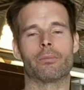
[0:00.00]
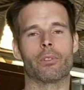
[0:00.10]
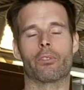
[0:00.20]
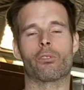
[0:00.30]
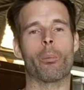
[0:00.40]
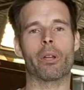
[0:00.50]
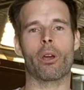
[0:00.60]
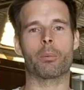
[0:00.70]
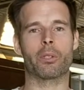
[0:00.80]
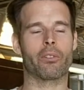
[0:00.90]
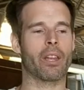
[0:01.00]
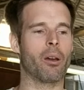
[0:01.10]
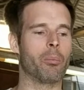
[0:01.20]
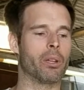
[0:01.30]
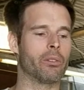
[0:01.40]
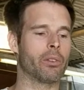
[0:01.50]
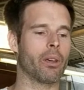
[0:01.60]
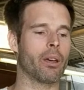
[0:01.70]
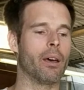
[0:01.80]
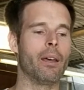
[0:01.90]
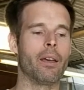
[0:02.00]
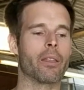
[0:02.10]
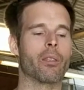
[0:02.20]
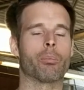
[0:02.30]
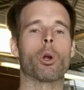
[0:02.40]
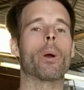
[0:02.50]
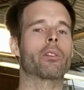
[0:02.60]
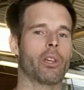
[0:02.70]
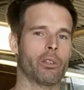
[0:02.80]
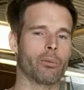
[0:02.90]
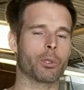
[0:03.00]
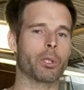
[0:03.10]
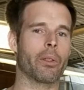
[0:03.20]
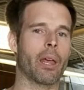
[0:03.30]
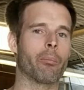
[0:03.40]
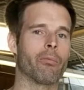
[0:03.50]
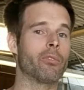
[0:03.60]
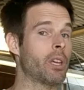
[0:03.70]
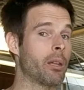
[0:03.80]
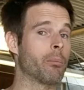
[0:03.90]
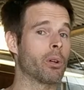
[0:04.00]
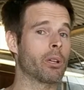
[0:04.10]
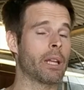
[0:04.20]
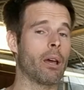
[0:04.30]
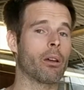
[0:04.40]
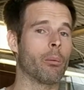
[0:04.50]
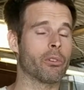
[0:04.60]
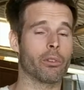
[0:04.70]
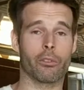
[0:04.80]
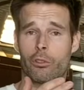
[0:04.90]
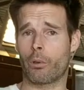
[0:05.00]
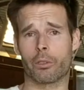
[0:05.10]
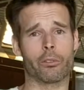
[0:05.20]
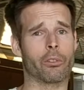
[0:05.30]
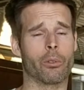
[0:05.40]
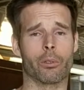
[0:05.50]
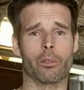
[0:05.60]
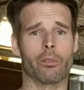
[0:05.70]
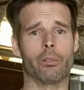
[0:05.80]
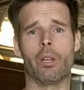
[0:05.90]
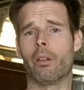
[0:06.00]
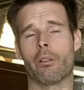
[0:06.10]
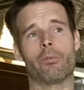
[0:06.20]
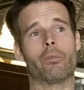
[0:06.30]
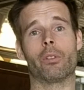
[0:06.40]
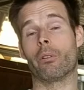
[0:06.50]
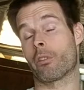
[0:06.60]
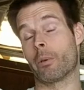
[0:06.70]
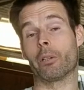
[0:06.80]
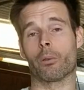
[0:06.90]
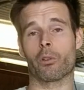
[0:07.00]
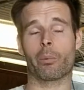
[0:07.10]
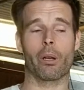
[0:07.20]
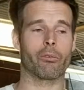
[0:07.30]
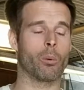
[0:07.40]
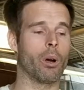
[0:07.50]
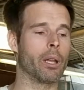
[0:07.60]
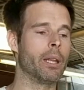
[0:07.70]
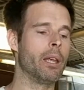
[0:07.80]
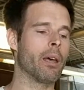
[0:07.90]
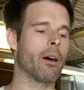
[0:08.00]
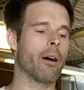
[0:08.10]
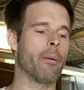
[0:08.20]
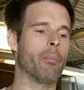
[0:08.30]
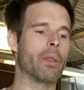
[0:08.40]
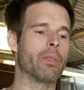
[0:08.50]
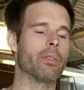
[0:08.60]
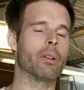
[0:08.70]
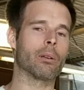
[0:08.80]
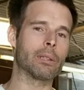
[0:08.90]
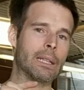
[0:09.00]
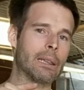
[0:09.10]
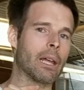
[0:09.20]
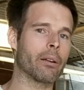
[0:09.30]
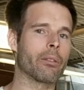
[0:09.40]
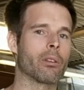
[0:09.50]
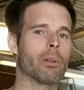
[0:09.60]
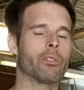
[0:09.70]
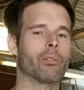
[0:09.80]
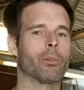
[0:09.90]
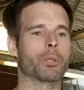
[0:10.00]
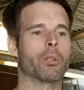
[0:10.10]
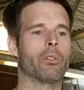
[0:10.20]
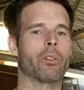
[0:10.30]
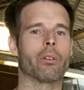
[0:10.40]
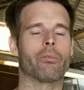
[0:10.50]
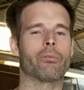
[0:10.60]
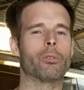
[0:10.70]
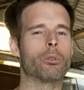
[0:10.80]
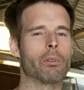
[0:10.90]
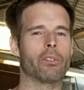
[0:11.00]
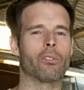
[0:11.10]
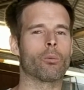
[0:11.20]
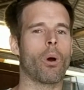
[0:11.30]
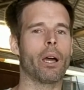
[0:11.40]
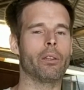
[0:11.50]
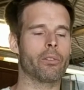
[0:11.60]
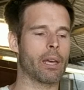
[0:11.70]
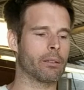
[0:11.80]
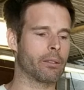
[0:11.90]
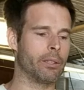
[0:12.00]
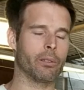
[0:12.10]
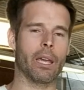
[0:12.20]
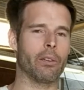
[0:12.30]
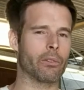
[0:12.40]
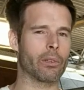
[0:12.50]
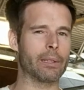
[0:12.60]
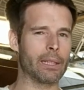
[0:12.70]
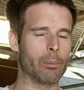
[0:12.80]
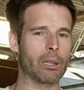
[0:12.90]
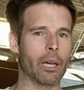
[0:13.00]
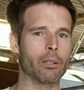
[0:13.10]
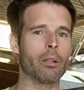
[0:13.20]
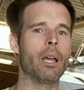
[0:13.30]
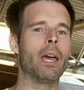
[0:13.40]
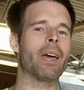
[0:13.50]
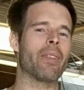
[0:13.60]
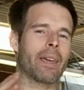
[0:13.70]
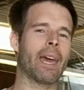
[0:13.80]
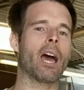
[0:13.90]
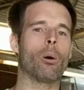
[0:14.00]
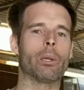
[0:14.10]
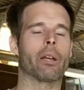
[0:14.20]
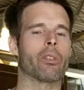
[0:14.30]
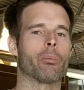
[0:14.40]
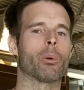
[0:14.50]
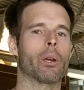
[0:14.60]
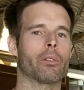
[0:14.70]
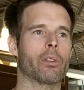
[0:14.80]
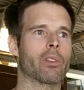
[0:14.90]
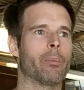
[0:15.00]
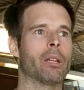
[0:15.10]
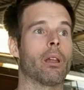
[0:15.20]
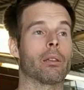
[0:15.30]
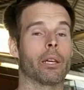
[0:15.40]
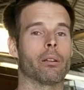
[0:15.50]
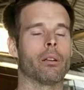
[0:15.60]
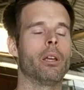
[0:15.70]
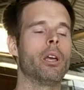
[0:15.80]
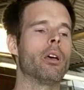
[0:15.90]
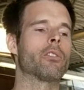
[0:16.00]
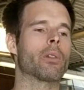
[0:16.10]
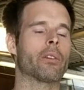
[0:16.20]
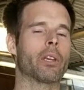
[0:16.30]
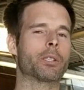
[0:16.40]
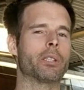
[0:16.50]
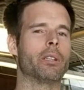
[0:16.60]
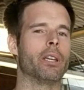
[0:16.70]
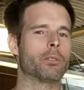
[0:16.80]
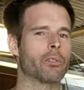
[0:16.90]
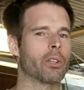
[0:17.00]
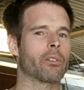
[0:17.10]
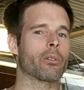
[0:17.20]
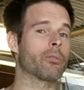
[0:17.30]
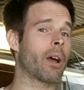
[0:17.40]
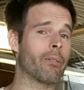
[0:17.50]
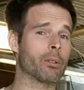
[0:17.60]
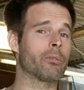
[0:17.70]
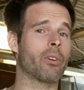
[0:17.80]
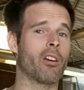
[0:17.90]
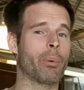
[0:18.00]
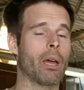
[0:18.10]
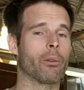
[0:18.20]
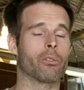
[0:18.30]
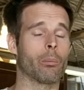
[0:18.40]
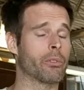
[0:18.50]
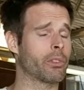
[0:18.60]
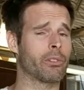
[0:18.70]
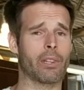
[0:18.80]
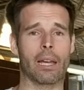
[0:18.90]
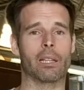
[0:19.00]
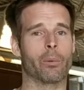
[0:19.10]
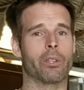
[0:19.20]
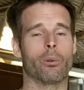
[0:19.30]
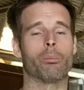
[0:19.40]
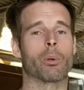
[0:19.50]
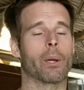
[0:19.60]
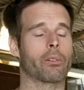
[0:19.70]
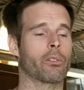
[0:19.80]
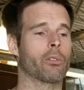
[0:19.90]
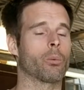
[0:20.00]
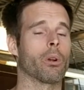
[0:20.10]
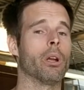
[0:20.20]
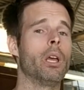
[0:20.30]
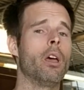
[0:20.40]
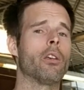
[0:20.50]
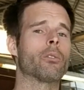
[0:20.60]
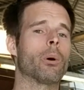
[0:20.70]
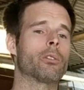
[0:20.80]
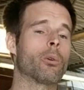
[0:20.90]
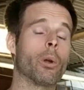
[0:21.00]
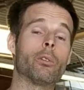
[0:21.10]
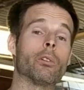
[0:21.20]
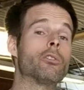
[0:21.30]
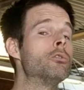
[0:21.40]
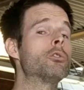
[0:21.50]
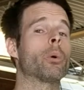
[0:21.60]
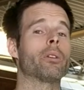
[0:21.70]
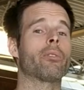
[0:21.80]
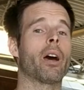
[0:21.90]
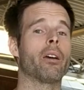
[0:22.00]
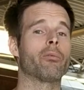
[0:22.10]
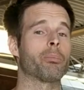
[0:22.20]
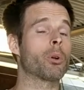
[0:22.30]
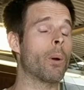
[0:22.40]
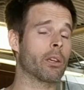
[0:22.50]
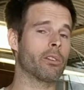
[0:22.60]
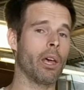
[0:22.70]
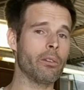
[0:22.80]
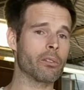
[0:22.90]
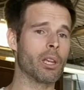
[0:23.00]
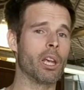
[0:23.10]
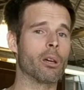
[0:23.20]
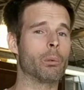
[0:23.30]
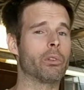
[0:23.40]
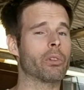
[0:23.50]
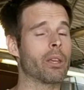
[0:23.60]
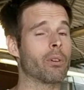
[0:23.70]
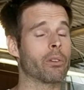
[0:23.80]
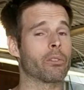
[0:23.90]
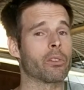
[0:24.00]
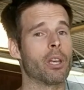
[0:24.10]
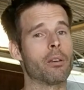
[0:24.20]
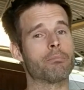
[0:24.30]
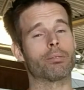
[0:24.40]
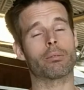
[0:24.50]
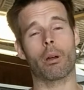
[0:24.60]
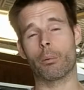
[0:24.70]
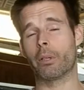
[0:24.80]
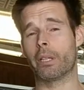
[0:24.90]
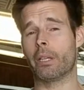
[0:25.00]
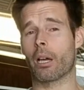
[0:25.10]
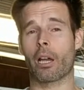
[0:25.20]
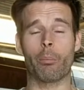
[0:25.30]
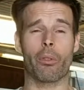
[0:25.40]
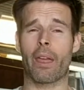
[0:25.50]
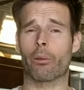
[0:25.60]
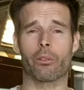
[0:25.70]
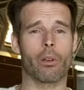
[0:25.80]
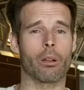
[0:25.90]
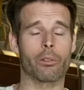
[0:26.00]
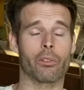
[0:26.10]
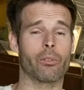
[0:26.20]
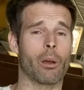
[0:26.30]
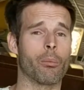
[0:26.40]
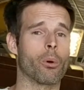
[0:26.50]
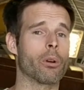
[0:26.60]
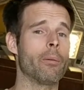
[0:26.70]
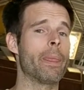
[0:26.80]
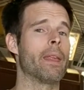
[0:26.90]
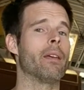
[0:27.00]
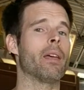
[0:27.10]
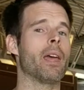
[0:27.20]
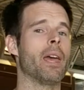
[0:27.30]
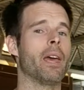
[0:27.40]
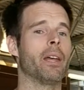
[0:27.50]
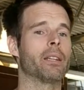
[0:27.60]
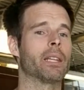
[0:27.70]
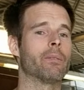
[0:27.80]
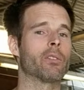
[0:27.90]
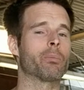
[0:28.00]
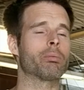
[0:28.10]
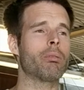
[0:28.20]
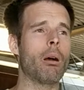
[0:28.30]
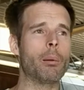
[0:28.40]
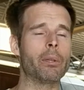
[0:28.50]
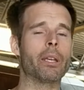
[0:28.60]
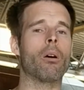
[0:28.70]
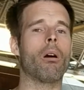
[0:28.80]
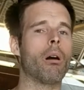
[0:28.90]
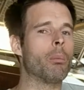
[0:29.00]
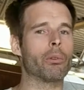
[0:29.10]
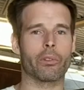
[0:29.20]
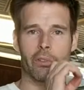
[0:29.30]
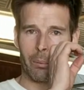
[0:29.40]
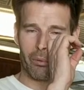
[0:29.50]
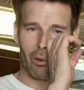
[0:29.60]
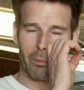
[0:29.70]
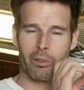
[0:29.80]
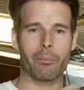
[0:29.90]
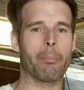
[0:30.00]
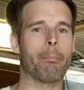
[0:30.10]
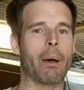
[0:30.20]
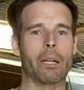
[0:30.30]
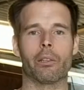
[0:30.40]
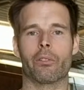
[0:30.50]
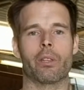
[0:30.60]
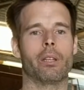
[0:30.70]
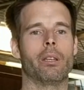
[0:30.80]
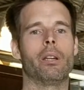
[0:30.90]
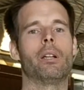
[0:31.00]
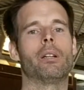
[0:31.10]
there's so many options now, but the Pro XS version of that V8 Merc now comes in a 200 to 250 and 300 horsepower if you want. But they're a little lighter than the racing versions, and the few reasons why is that gear case is a little bit lighter, and the cowling on the Pro XS they made a lot lighter. So that's actually interesting, is that they're 505 pounds. They're almost exactly what the old Pro XSs were. So going to a 225 Pro XS would save us probably a couple $1,000s, if not more, and give us probably almost the same performance minus the